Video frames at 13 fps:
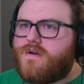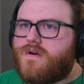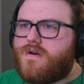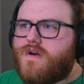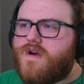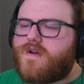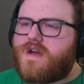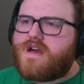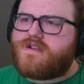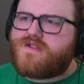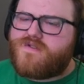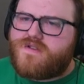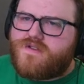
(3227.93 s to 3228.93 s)
Okay,
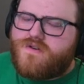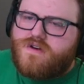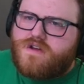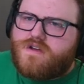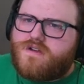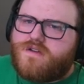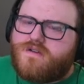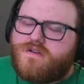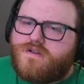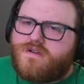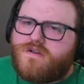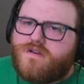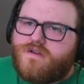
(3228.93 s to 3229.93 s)
so it took
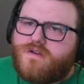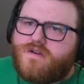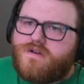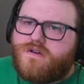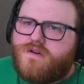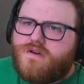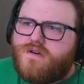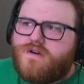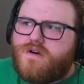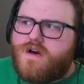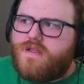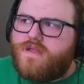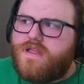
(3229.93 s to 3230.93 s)

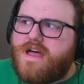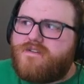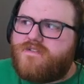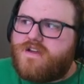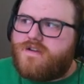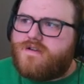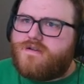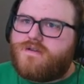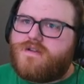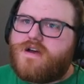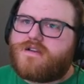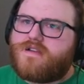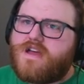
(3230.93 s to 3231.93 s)
11
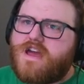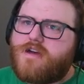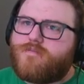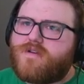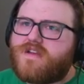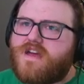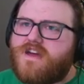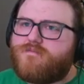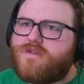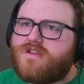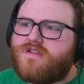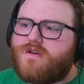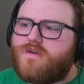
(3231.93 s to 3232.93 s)
duct tape and gave me
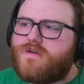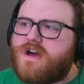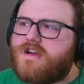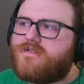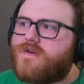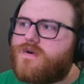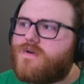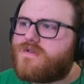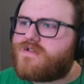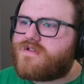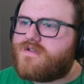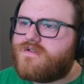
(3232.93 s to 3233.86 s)
two 9 volts.